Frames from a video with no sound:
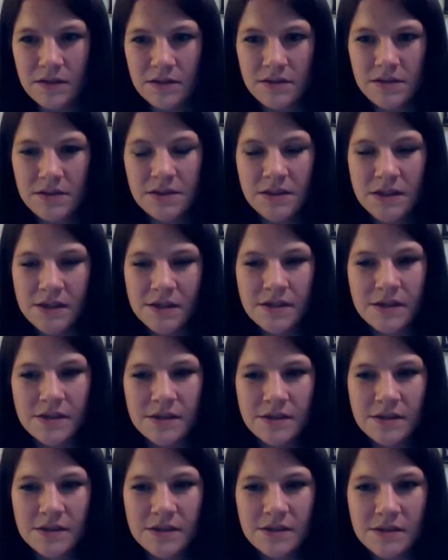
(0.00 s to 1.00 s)
Do
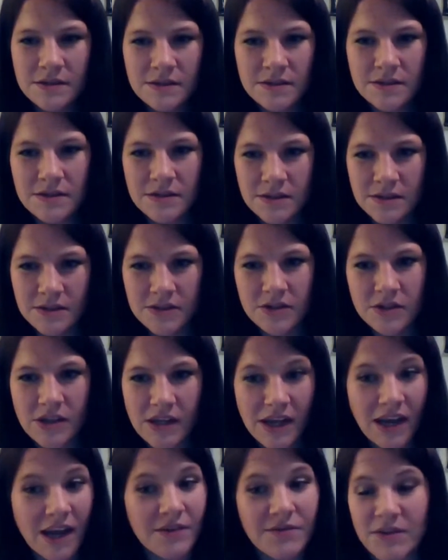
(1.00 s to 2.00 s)

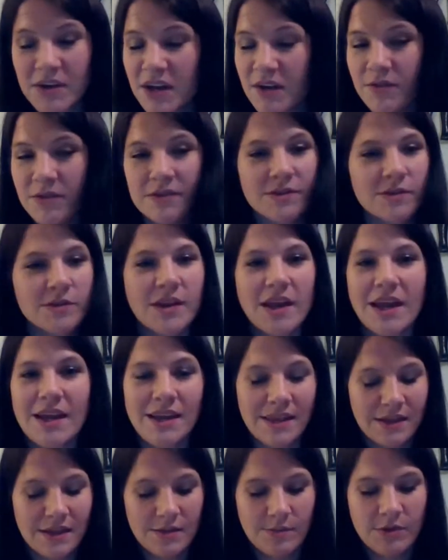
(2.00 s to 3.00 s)
they? I've never sold
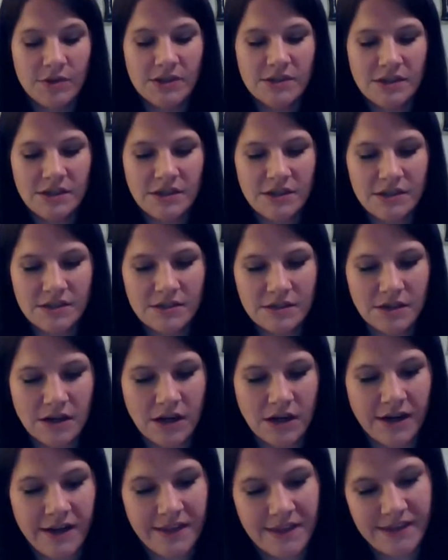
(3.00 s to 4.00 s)
anything military.
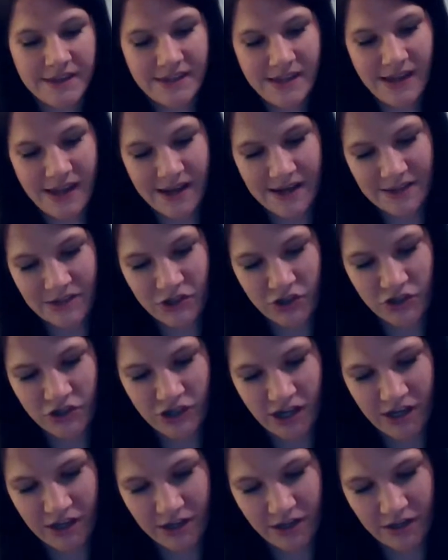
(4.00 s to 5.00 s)
All right, this has
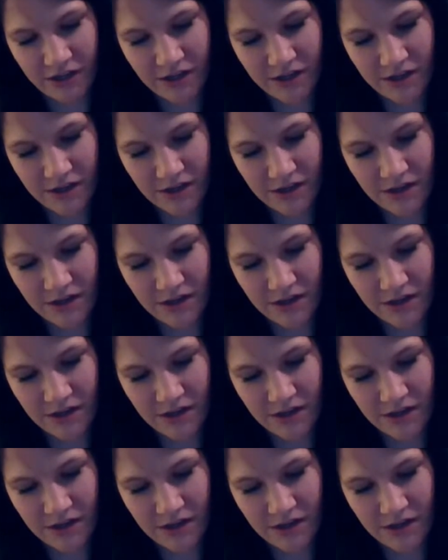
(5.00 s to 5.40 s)
shell,